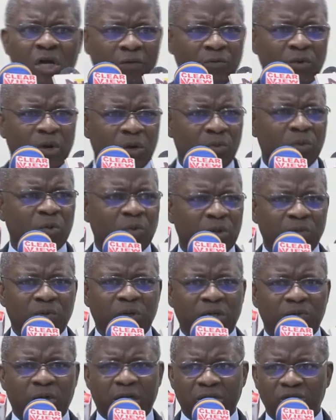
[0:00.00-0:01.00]

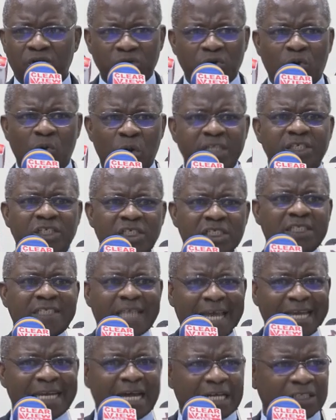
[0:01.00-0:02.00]
We don't know what she
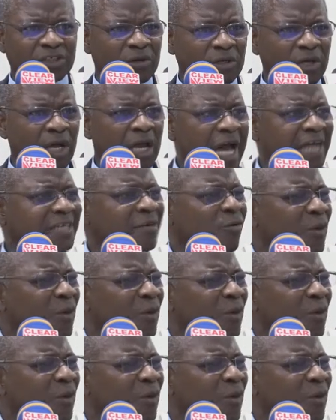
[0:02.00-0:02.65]
said," and so on. I said,